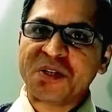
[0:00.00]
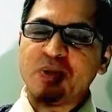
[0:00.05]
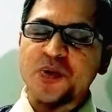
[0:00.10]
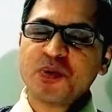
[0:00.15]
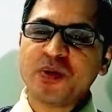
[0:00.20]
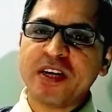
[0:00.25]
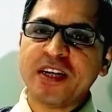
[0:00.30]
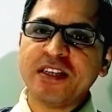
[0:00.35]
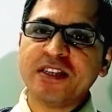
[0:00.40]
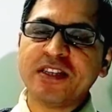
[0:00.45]

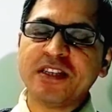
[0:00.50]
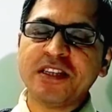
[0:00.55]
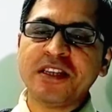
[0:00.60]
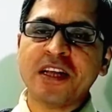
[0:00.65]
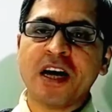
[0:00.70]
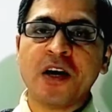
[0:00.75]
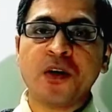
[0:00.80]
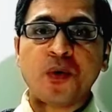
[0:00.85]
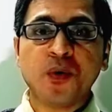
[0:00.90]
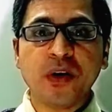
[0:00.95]
Students, in
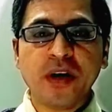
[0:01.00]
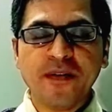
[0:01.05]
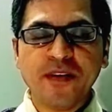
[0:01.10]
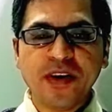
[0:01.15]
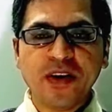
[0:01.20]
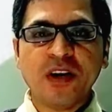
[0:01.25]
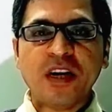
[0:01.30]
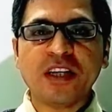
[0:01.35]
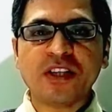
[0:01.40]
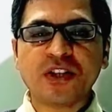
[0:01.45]
our today
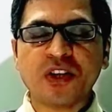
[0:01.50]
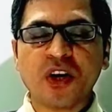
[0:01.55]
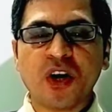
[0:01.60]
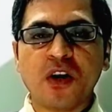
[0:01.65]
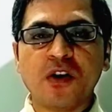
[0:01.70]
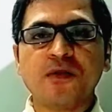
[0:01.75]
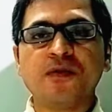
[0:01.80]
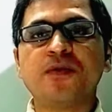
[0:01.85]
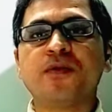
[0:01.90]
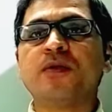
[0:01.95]
video lesson
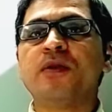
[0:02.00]
of